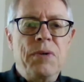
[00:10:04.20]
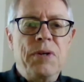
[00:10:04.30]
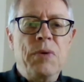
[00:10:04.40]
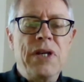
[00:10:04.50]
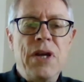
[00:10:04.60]

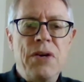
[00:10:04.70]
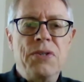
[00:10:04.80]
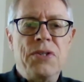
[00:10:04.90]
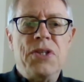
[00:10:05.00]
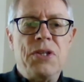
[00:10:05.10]
we know
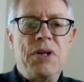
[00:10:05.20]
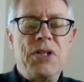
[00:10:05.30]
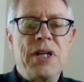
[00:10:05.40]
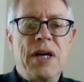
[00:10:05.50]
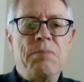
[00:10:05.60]
the
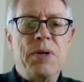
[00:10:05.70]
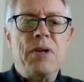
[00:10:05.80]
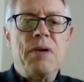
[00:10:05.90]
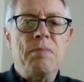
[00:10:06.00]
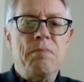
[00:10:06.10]
situation now, but
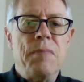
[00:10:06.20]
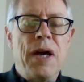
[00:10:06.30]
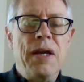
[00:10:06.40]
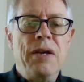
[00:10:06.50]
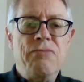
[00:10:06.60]

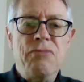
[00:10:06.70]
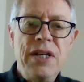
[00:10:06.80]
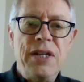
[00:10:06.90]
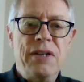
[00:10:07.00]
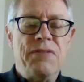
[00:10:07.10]
my
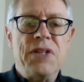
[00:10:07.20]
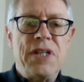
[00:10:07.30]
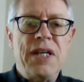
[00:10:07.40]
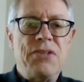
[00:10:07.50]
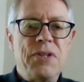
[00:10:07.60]
reading of the
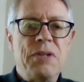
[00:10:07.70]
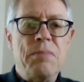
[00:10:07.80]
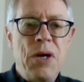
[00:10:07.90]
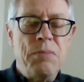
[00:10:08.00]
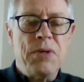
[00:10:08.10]
data at the
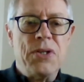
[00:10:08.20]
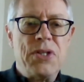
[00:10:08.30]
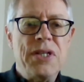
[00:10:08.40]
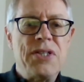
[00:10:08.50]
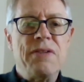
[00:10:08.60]
moment
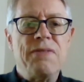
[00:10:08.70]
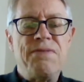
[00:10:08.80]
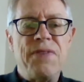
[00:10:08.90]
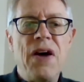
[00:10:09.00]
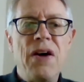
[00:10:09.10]
is that
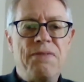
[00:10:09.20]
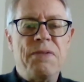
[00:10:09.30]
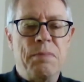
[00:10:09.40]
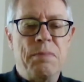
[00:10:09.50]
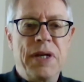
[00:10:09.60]
far
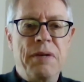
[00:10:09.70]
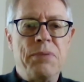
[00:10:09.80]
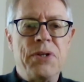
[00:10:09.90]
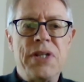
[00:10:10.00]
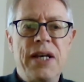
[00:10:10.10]
from being
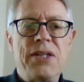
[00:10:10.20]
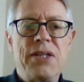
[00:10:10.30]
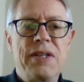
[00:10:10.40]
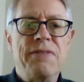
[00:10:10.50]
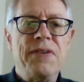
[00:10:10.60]

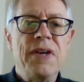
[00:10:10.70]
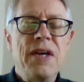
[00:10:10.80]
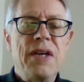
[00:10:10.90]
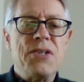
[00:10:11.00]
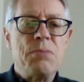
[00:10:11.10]
protective,
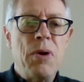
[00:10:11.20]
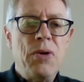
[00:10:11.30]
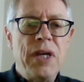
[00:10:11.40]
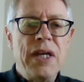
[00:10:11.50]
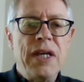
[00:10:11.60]

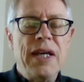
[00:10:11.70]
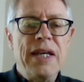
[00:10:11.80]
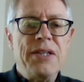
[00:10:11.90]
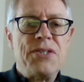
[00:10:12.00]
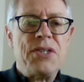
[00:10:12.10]
smoking
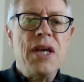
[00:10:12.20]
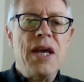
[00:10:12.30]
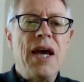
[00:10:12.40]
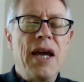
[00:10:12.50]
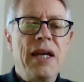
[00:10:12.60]
is
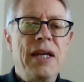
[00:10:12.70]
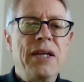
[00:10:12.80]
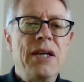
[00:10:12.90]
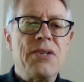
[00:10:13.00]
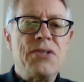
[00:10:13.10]

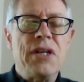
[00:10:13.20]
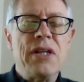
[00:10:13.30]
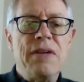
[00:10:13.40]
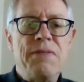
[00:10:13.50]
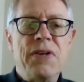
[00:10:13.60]
a
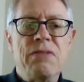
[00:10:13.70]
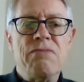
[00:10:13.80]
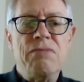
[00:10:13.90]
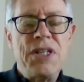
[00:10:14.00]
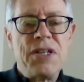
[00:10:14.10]
significant
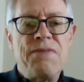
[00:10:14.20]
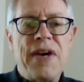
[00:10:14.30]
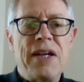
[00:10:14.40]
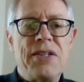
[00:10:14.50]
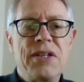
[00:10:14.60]
risk
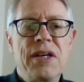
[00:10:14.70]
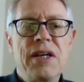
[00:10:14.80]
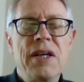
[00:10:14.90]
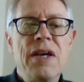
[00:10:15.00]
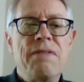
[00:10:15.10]
factor
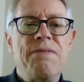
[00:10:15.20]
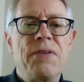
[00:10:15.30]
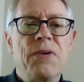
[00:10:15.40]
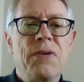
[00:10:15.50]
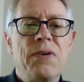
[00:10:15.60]

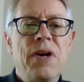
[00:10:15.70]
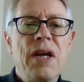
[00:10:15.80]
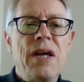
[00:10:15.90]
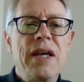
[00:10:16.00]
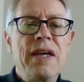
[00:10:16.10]
for,
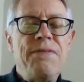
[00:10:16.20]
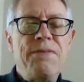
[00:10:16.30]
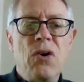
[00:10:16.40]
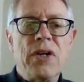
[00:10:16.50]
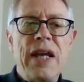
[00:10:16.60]
if
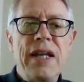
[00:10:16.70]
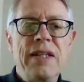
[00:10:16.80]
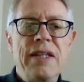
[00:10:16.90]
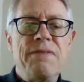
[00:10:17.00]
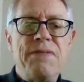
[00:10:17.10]
not getting
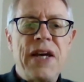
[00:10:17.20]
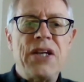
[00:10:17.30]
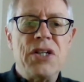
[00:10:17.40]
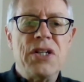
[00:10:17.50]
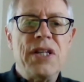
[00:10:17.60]
the
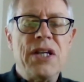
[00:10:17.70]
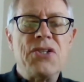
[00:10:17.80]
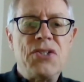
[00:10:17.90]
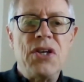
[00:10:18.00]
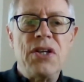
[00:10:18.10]
infection, then
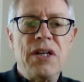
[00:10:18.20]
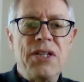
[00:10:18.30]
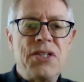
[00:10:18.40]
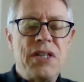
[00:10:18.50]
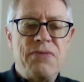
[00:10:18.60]

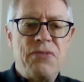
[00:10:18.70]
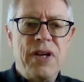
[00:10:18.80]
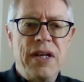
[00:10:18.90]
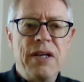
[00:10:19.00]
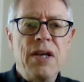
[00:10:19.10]
certainly
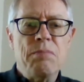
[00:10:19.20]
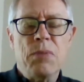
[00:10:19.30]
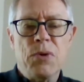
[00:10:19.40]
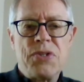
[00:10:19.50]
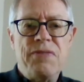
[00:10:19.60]
suffering
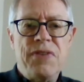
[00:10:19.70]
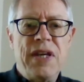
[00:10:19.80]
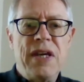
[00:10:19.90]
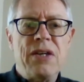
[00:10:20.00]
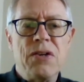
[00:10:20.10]
more
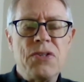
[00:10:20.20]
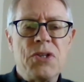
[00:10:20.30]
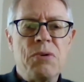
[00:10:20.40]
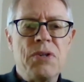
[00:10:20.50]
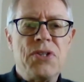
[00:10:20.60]
severe
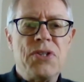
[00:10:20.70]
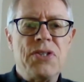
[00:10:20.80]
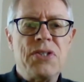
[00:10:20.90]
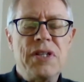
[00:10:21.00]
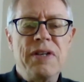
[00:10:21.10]

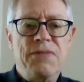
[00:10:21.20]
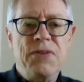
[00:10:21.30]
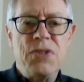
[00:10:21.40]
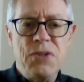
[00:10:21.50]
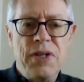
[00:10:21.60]
consequences if
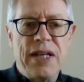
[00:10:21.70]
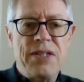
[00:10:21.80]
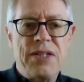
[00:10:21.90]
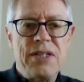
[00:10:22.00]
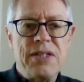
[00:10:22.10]
you do
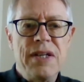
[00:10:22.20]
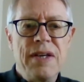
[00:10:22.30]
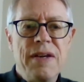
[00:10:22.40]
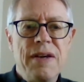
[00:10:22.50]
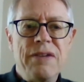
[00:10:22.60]
get it.
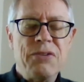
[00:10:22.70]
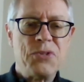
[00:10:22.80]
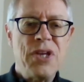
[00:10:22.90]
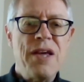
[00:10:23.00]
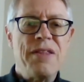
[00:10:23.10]
And of
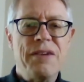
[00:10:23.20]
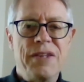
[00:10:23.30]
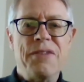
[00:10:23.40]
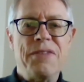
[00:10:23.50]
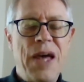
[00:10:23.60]
course,
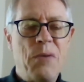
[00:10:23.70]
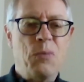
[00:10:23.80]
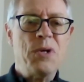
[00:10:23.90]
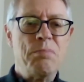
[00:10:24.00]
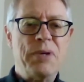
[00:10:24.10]
that
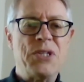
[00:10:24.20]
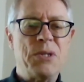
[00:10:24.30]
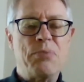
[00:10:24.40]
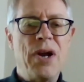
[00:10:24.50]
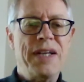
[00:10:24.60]
wouldn't be
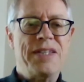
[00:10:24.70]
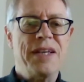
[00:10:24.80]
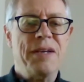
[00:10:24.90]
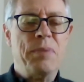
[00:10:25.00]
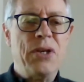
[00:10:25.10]

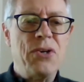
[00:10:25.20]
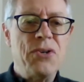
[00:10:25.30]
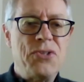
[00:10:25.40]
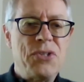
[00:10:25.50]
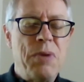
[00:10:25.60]
surprising,
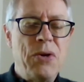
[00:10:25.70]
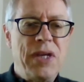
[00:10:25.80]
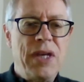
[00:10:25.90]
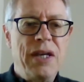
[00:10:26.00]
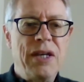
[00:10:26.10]
because
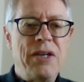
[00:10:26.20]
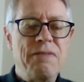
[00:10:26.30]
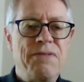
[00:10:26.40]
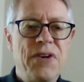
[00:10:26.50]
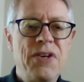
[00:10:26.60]
smoking
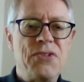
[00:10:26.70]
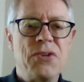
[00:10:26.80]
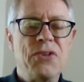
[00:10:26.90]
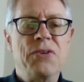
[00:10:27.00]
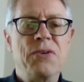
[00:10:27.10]
confers
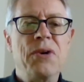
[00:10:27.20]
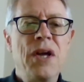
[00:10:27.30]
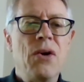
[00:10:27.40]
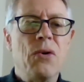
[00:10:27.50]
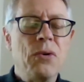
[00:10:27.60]
on you
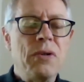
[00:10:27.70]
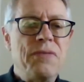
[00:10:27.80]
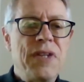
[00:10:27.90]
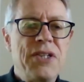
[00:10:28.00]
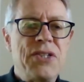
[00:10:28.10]
all of
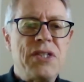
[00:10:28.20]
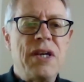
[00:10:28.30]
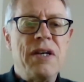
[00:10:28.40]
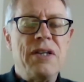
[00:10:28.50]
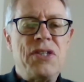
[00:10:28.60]
these
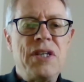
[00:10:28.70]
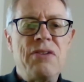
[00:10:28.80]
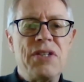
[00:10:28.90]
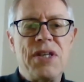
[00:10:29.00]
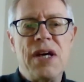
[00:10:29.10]

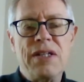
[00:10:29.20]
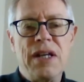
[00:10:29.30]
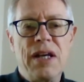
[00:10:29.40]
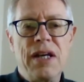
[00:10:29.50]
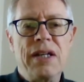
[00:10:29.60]
serious
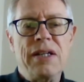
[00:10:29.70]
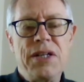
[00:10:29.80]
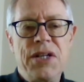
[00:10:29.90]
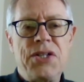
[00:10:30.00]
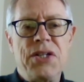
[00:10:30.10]
underlying
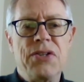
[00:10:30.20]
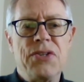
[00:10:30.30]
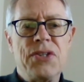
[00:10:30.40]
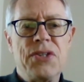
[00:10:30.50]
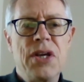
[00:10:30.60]

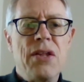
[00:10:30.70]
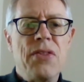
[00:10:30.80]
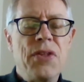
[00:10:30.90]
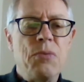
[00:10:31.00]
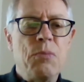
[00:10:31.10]
conditions
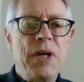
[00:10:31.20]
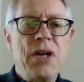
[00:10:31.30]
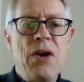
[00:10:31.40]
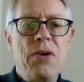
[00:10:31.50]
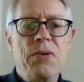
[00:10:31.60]
that we
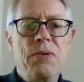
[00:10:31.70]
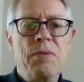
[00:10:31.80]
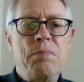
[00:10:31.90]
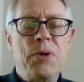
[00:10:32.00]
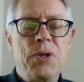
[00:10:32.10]
know
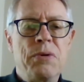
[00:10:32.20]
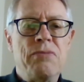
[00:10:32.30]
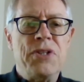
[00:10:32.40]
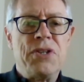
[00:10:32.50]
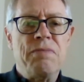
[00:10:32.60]
put you at
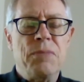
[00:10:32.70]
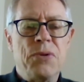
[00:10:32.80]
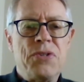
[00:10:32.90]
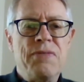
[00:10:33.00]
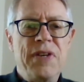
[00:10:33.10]
risk of more
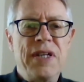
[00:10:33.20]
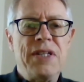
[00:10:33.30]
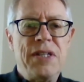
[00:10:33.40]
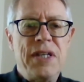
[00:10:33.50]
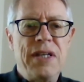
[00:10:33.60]
severe
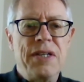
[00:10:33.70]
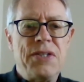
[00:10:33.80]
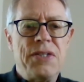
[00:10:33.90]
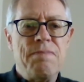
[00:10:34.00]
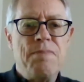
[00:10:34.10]

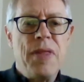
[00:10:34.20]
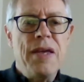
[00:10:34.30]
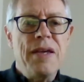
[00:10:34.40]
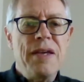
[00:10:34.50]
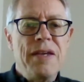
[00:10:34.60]
disease.
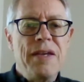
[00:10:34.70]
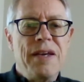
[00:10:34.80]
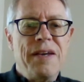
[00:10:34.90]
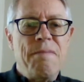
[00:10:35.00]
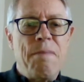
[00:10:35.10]

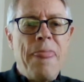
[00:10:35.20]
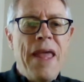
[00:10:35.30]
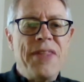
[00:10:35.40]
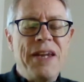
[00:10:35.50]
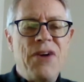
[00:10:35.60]

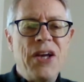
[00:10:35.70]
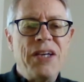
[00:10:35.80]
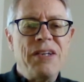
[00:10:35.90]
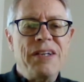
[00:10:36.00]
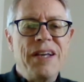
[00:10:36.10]
Then if I
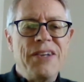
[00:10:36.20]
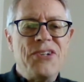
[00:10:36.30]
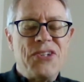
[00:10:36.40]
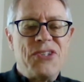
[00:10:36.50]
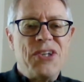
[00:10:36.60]
can
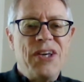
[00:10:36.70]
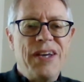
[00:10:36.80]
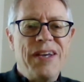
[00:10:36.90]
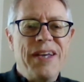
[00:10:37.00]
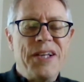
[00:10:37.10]
just
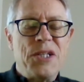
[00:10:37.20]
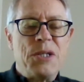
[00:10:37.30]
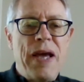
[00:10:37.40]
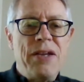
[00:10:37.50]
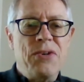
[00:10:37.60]

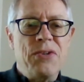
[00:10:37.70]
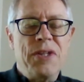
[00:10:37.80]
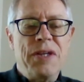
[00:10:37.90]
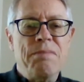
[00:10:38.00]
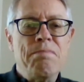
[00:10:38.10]
expand on
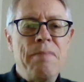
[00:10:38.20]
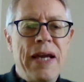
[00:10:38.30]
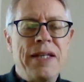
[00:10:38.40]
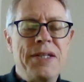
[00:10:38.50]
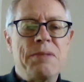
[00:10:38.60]
the
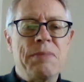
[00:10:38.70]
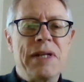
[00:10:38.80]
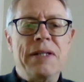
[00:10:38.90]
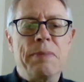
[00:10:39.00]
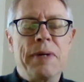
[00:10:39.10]
mechanism a
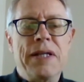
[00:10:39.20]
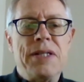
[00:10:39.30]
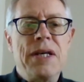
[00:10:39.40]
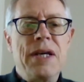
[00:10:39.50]
little bit,